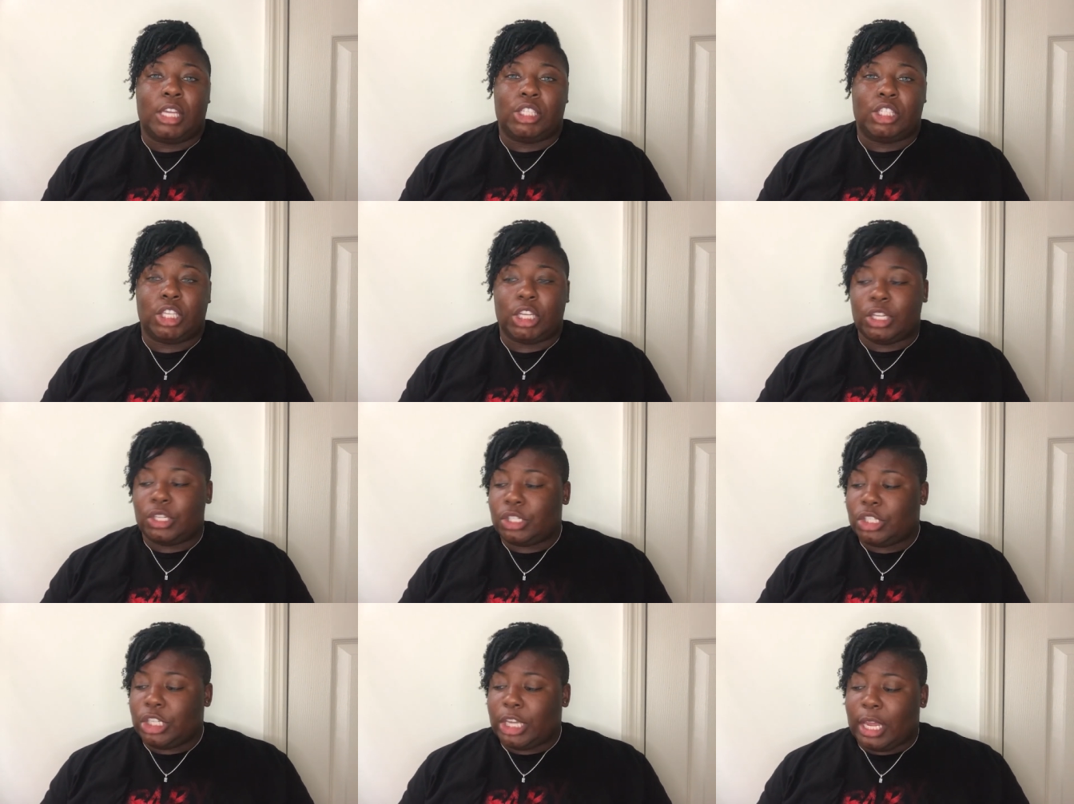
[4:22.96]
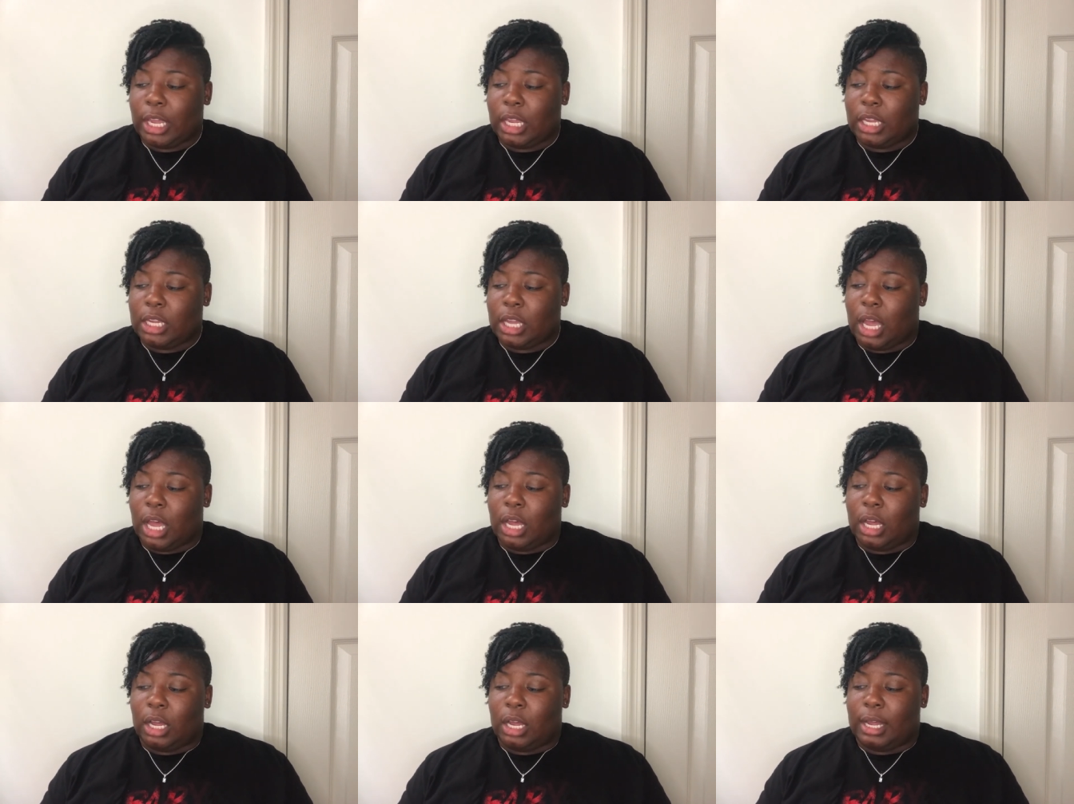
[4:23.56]
gel change,
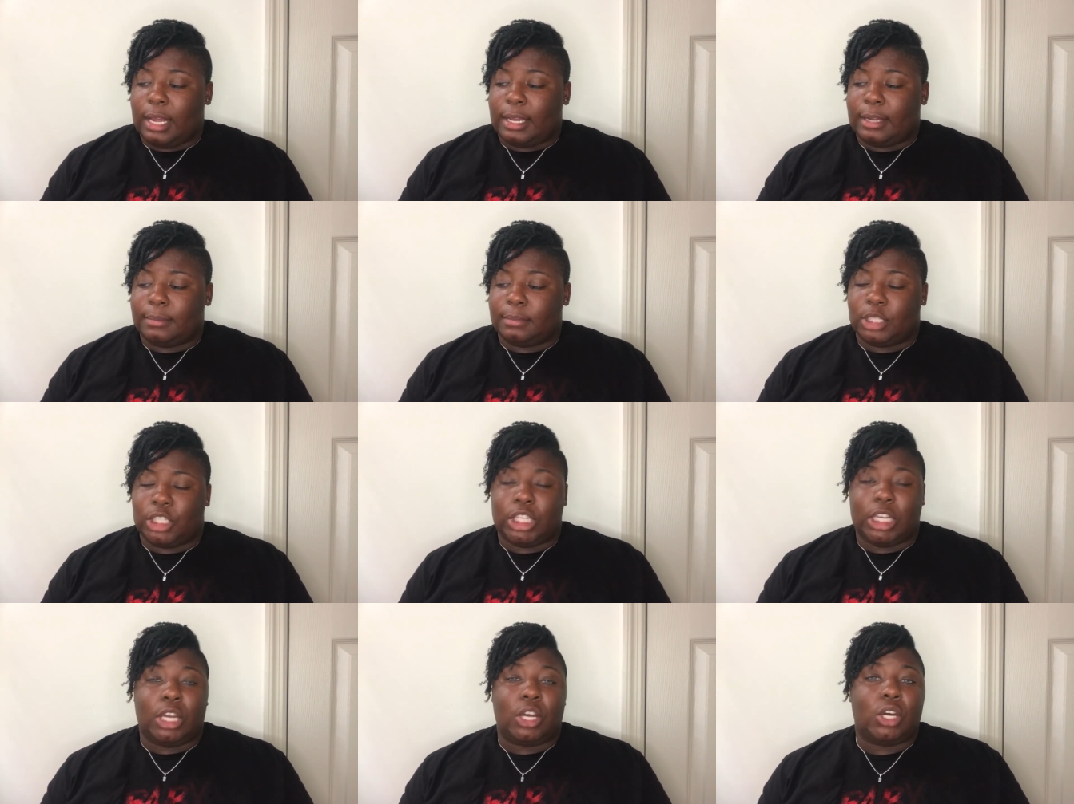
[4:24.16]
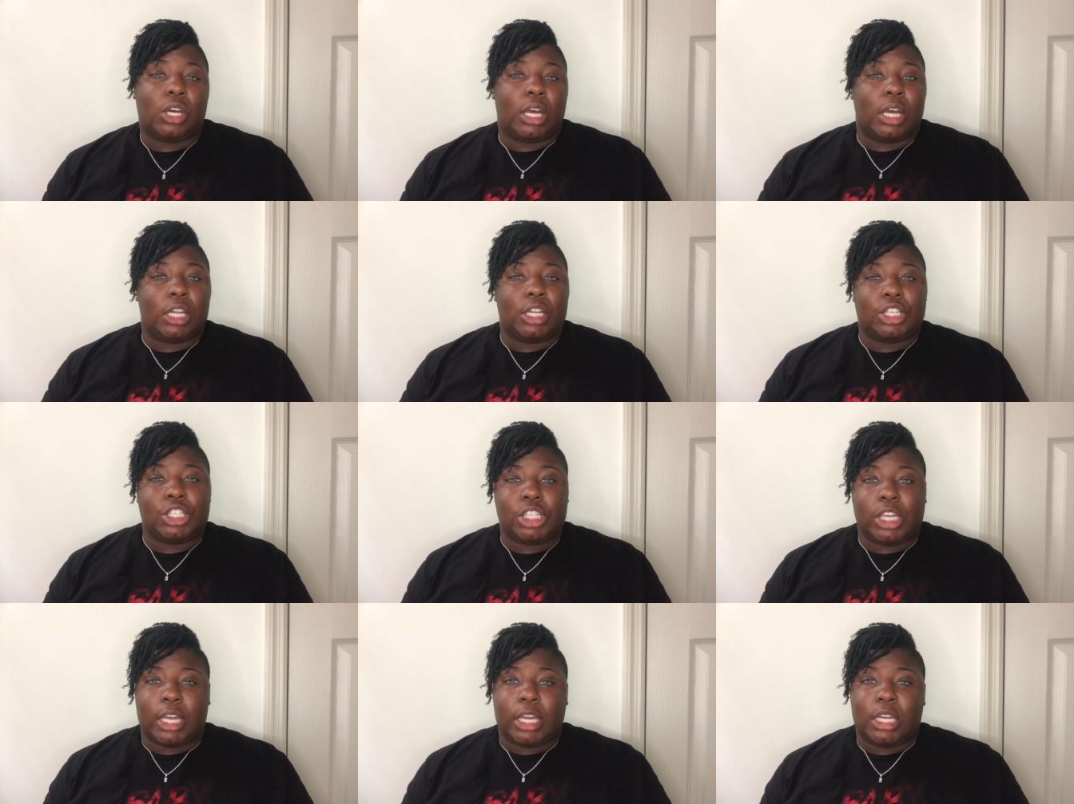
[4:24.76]
uh, um, gel
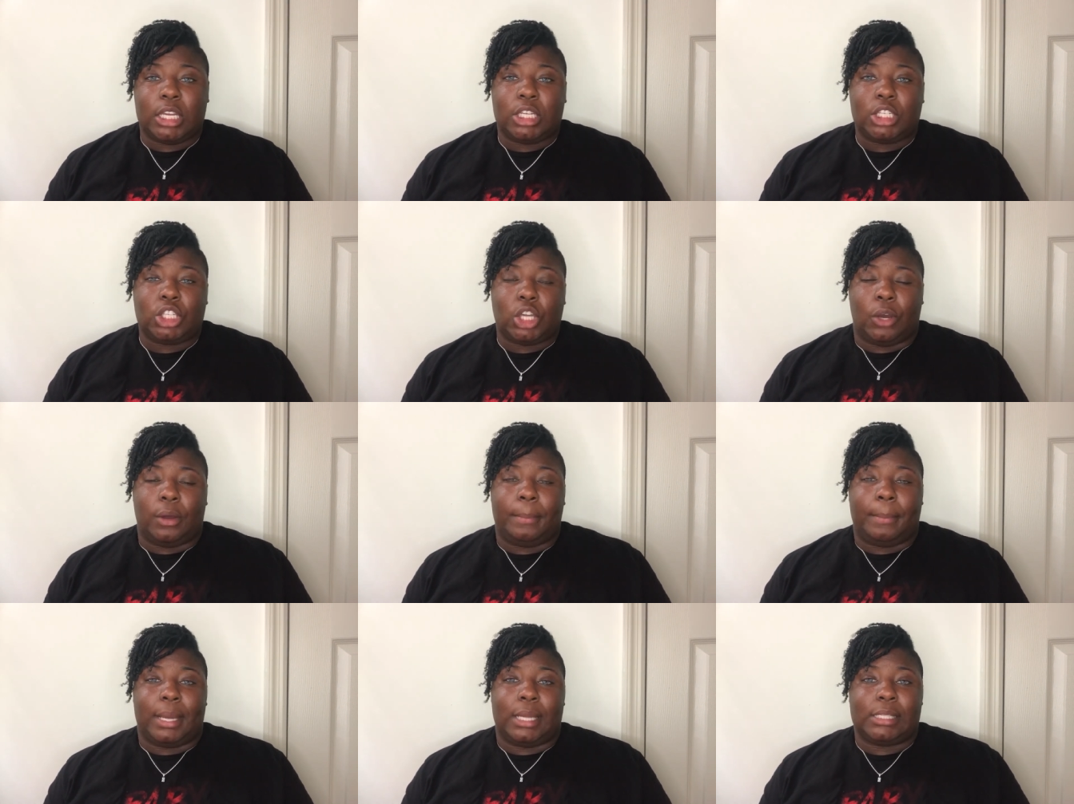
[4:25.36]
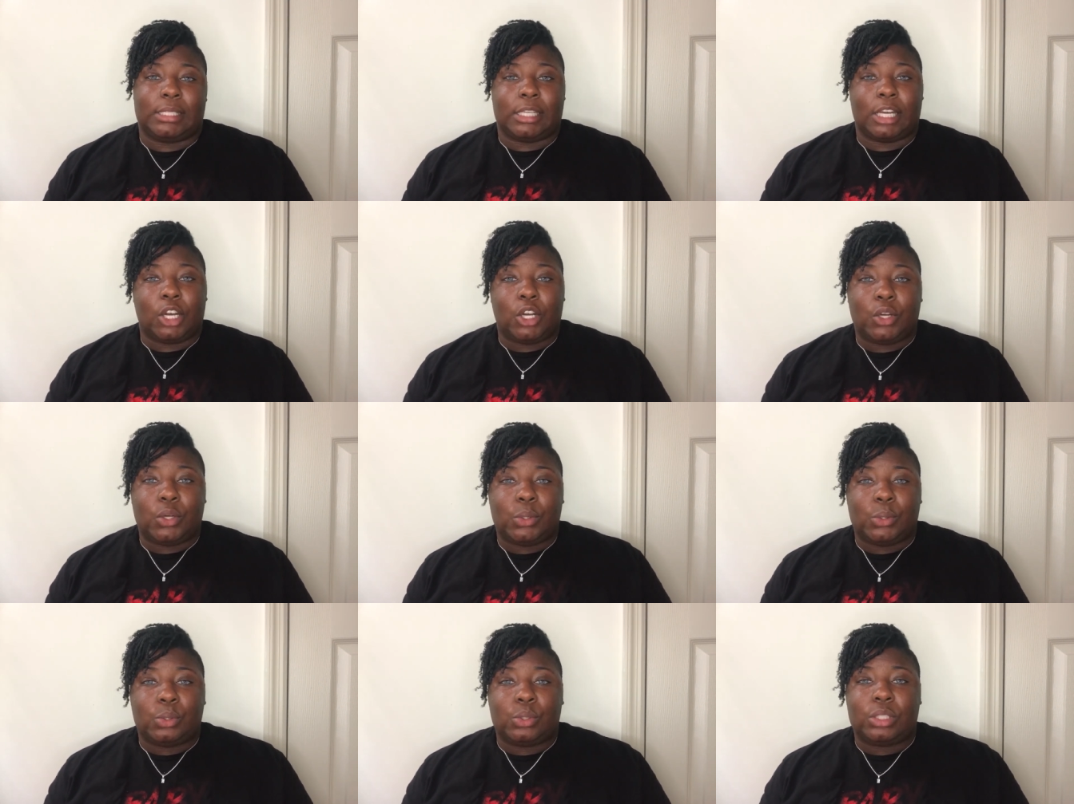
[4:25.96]
color change on my
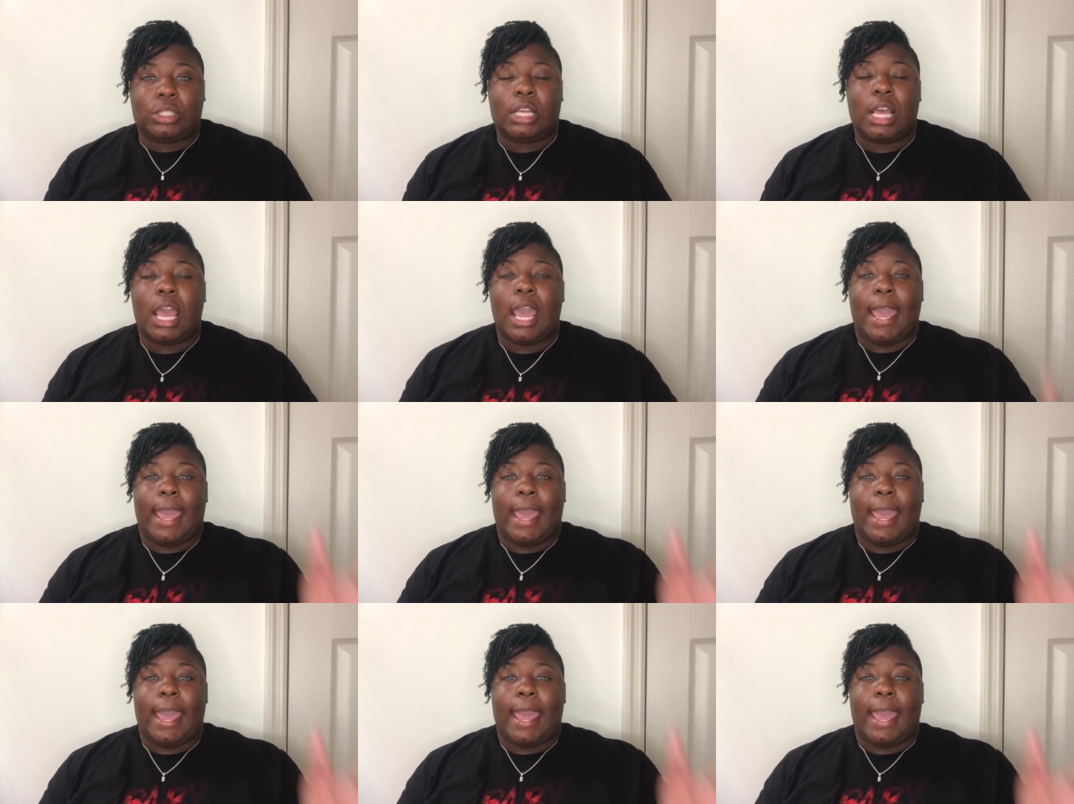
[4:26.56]
toes,